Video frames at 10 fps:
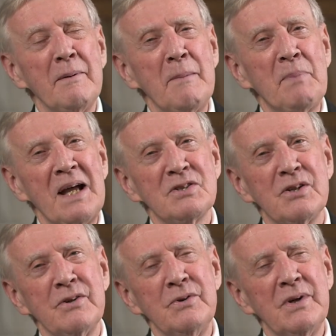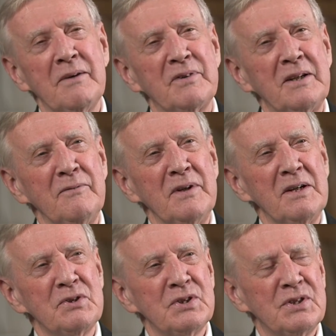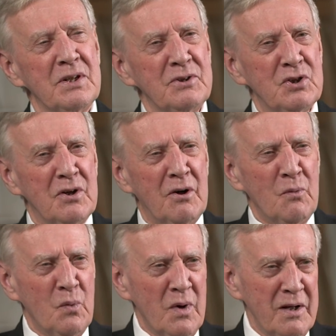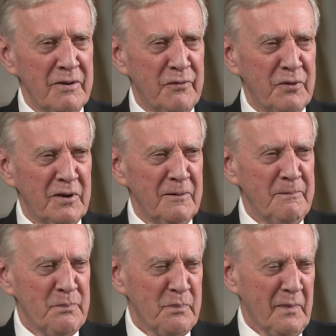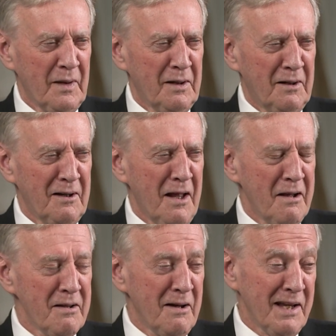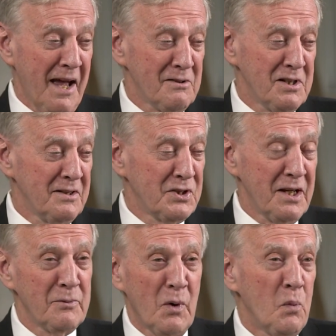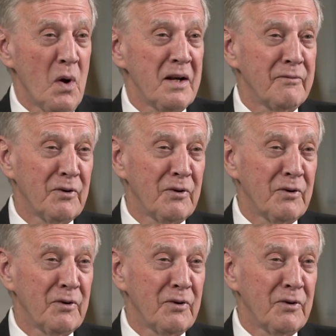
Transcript: Ambassador, you have given us such a wonderful, I can actually say a wonderful